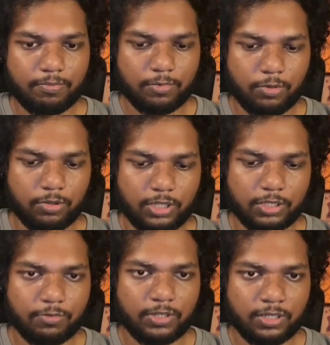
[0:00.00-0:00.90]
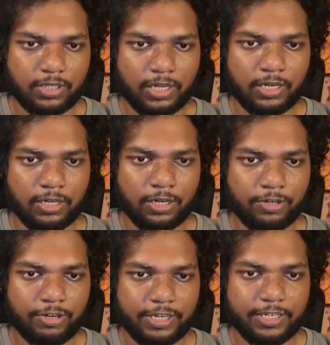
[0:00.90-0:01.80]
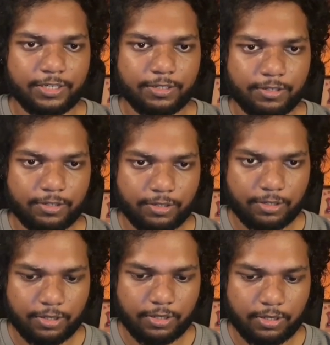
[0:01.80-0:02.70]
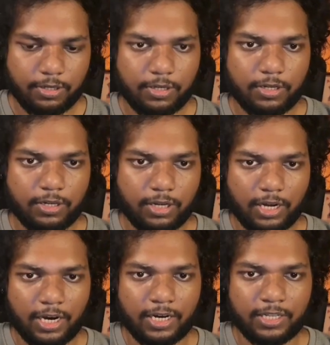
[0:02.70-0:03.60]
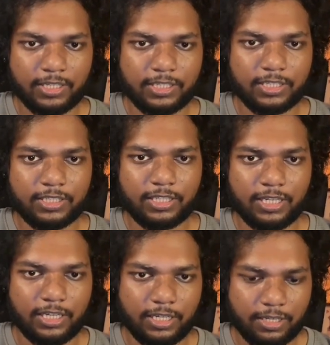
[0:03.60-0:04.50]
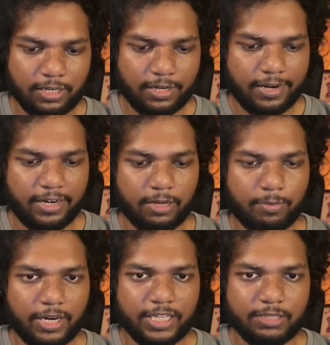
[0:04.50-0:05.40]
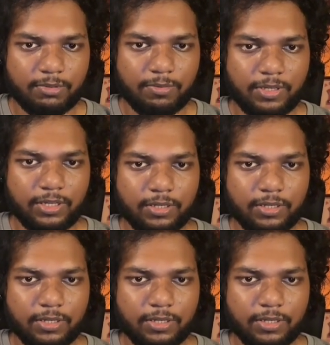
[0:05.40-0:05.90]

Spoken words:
do this one, then 100, and this is the enterprise maybe.